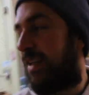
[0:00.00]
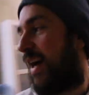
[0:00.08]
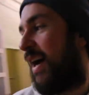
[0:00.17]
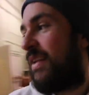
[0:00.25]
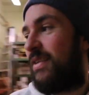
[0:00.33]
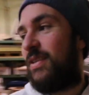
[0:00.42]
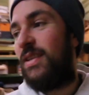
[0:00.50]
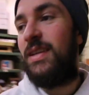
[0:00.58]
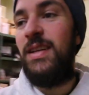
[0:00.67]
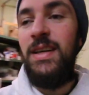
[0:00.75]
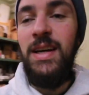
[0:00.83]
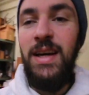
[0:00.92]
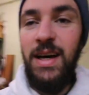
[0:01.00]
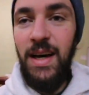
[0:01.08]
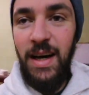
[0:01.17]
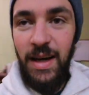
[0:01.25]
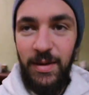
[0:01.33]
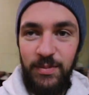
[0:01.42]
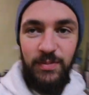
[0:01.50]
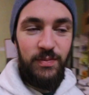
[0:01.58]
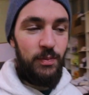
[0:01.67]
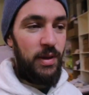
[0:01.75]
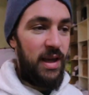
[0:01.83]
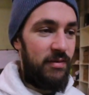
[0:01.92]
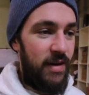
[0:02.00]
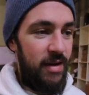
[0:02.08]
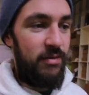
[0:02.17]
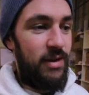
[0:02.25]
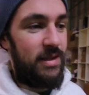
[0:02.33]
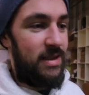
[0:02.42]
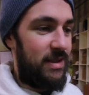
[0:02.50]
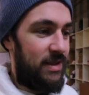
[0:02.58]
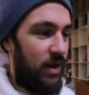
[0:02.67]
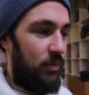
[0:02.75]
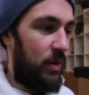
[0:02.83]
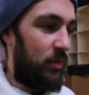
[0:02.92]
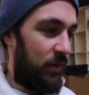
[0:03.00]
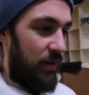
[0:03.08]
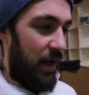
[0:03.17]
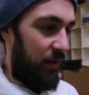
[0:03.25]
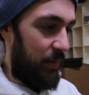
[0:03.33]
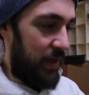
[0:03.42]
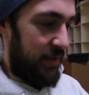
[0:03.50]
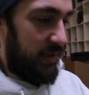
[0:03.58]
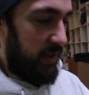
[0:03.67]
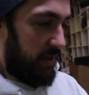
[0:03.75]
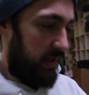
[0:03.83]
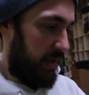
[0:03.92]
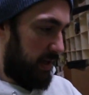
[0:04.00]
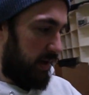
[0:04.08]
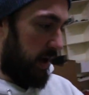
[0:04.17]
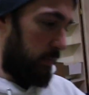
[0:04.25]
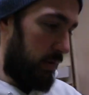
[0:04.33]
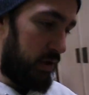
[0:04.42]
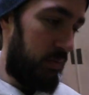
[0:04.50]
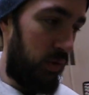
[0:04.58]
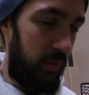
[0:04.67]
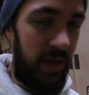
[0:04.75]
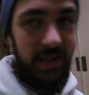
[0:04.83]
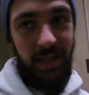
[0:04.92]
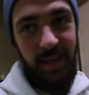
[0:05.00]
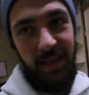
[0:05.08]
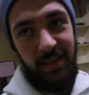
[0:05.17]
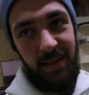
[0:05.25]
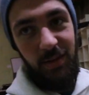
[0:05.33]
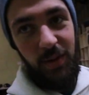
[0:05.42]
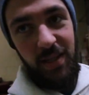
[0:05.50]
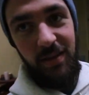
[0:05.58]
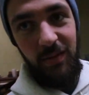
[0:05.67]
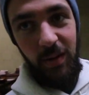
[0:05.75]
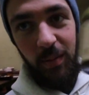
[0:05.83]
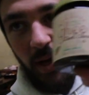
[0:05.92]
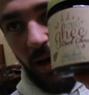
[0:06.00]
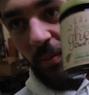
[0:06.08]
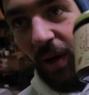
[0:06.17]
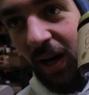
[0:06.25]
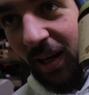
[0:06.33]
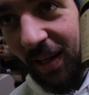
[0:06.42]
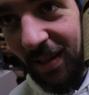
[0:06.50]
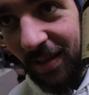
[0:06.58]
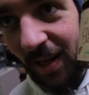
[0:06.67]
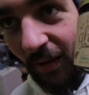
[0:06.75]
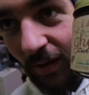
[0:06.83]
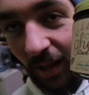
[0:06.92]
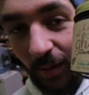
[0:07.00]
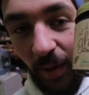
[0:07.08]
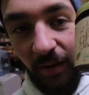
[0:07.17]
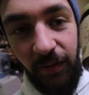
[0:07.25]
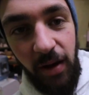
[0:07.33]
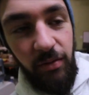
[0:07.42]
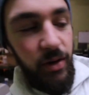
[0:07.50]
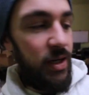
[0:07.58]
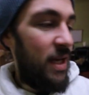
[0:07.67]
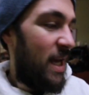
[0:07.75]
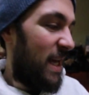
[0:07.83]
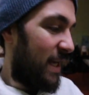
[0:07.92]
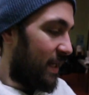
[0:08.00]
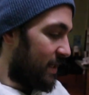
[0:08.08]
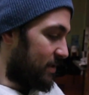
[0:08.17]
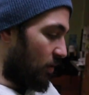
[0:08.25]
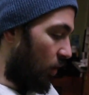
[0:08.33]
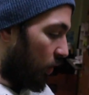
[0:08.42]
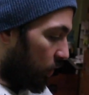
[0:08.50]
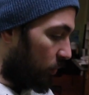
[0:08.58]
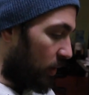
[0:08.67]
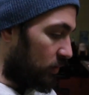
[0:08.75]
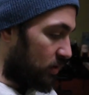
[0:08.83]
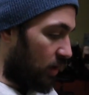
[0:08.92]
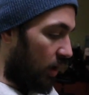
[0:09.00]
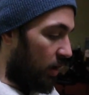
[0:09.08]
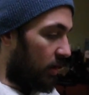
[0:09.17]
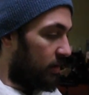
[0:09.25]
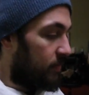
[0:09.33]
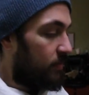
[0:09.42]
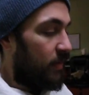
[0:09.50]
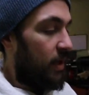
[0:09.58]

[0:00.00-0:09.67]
not to um, play favorites and tell people how amazing, how much more amazing it is than the rest of them, but is definitely my favorite, is almost gone.